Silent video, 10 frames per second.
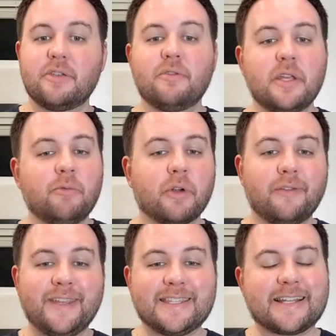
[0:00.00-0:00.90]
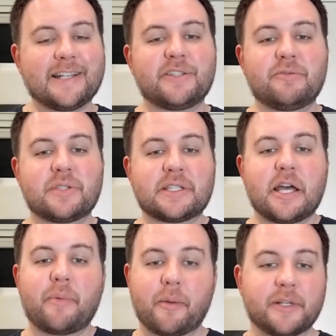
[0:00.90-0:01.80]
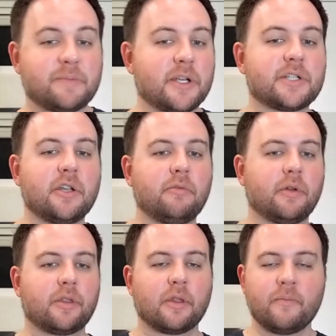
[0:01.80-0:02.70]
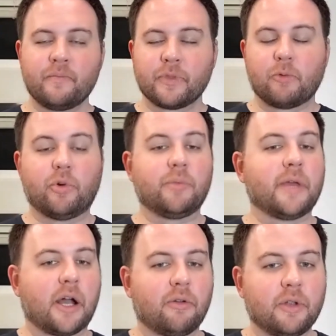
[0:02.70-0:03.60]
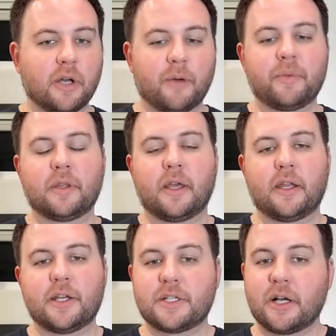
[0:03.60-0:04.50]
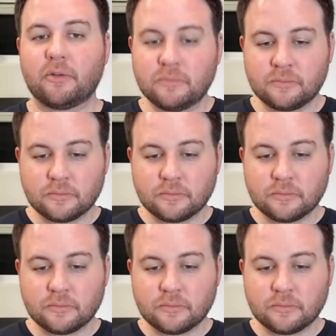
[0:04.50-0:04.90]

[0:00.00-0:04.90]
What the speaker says: You need one of these guys to step up, especially with William Eklund up in the NHL.